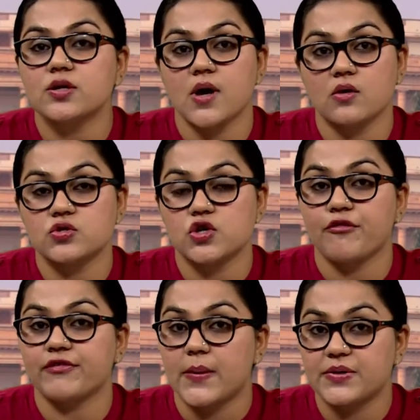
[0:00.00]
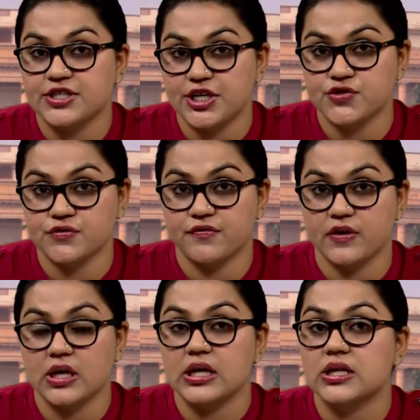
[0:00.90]
amounts of capitation
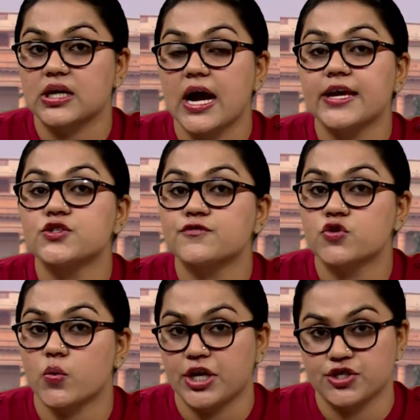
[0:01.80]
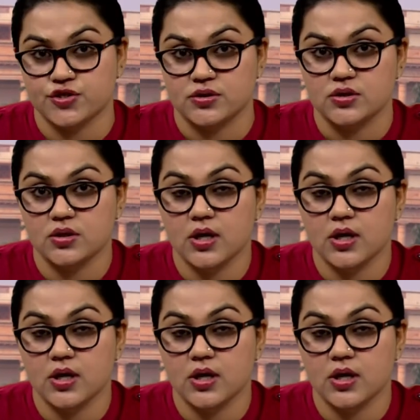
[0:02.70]
fee in the guise of donation.